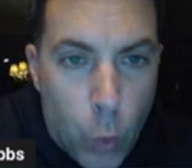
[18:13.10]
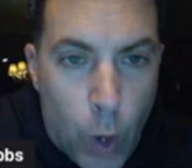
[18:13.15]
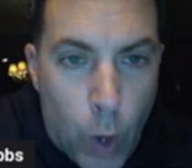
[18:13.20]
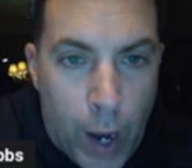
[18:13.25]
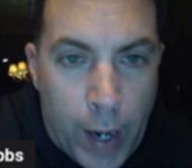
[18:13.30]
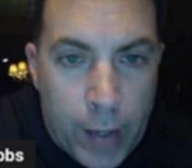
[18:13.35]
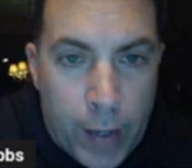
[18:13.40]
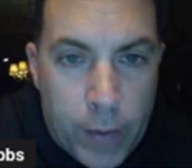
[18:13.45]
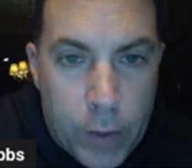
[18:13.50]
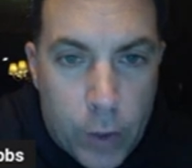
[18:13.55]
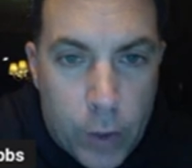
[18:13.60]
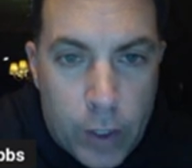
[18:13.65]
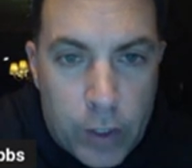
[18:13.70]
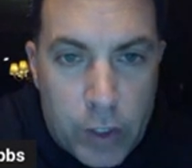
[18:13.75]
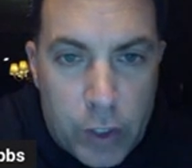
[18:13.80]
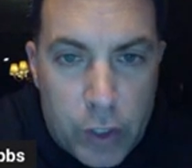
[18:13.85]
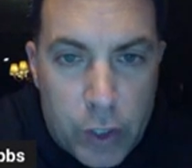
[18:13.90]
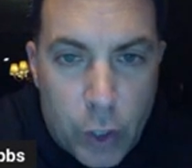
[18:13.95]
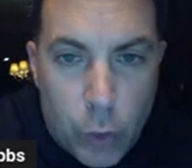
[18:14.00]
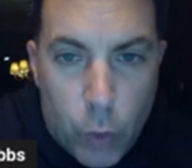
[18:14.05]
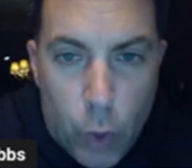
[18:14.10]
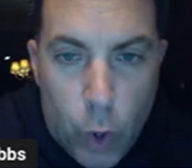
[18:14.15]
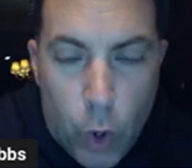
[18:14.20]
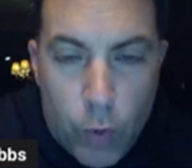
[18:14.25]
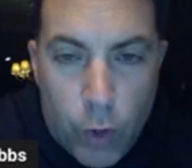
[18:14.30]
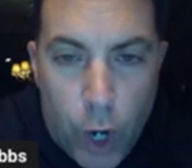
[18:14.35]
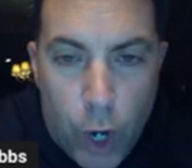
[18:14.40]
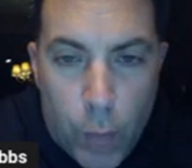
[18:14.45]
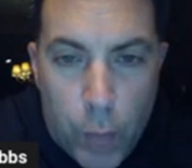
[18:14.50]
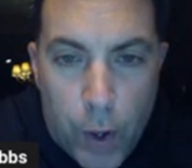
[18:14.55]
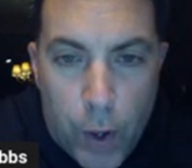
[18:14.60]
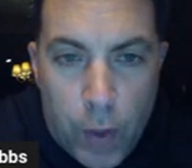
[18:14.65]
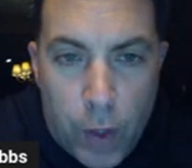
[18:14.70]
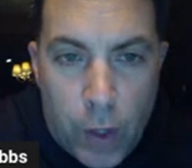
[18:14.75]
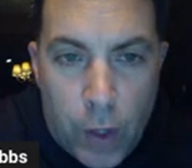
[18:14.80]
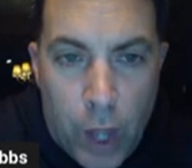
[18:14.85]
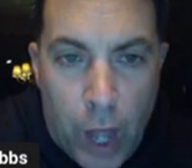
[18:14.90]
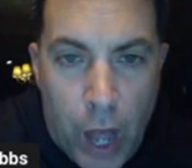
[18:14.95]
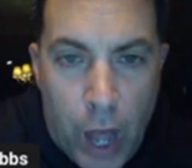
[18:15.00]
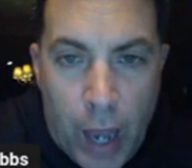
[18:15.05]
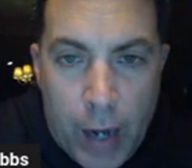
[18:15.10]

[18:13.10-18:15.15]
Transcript: So this is the rover up on the line.